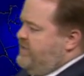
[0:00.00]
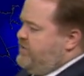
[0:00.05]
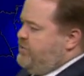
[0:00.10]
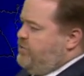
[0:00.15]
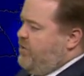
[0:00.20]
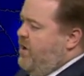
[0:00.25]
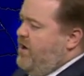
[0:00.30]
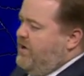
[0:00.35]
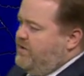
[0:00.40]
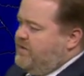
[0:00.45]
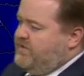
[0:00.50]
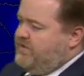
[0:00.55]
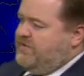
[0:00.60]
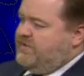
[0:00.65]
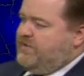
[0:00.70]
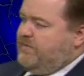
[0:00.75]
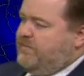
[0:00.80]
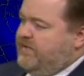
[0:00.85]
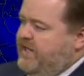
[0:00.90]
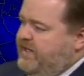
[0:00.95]
A stronger
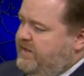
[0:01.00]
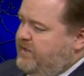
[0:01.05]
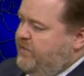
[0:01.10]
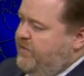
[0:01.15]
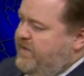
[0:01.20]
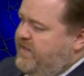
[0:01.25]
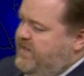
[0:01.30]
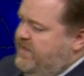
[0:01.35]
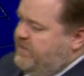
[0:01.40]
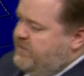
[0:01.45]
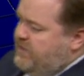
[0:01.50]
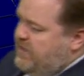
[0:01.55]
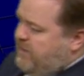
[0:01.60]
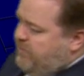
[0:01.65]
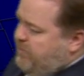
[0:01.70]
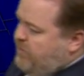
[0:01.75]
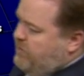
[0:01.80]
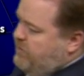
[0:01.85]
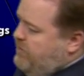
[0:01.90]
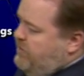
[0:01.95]
system late in the week is going
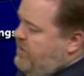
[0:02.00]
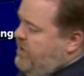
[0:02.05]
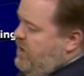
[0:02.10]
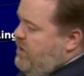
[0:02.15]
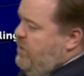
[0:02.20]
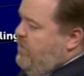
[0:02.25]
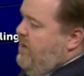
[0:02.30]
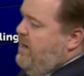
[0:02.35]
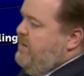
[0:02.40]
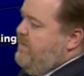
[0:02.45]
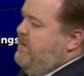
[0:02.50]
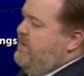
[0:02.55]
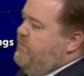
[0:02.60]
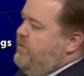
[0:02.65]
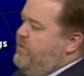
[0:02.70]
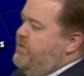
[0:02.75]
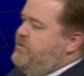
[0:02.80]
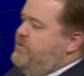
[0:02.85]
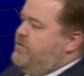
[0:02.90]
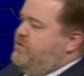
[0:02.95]
to pull quite a bit of
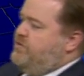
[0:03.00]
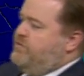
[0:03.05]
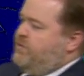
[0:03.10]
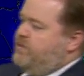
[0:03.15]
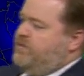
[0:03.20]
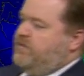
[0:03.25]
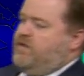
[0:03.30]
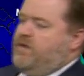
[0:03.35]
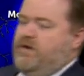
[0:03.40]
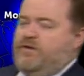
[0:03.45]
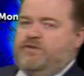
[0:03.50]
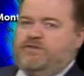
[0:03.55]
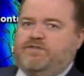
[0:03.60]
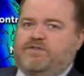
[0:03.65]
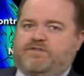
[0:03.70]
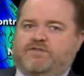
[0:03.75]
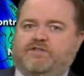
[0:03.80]
moisture toward the coast.